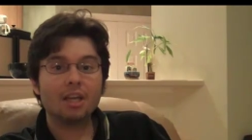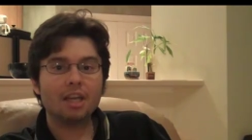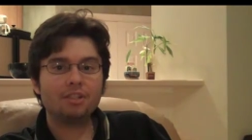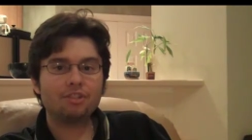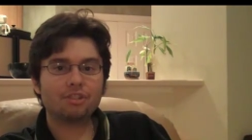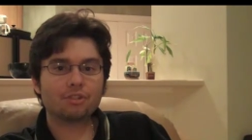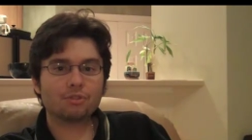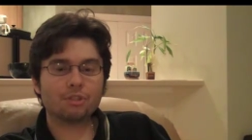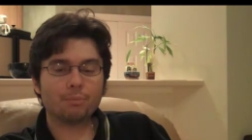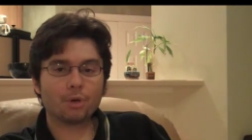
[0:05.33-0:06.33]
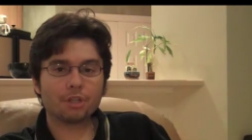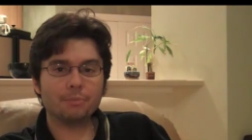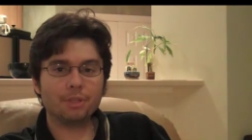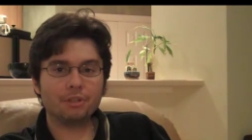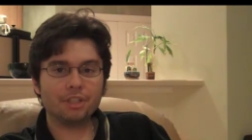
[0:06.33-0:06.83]
Hey Cisco support
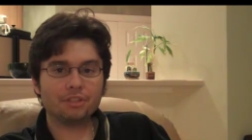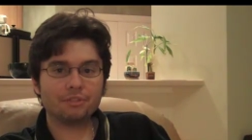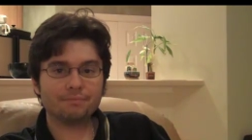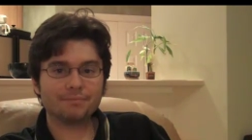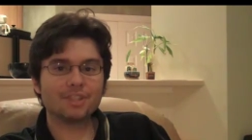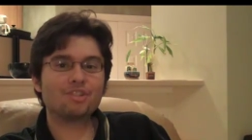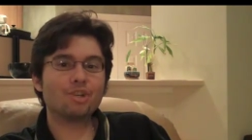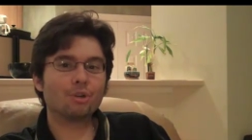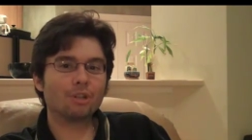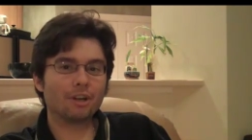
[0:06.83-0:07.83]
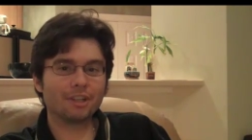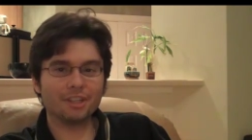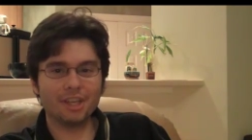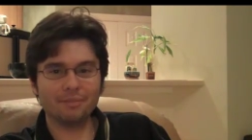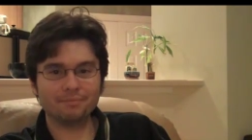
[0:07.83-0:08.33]
communities, it's Joe Clarke again.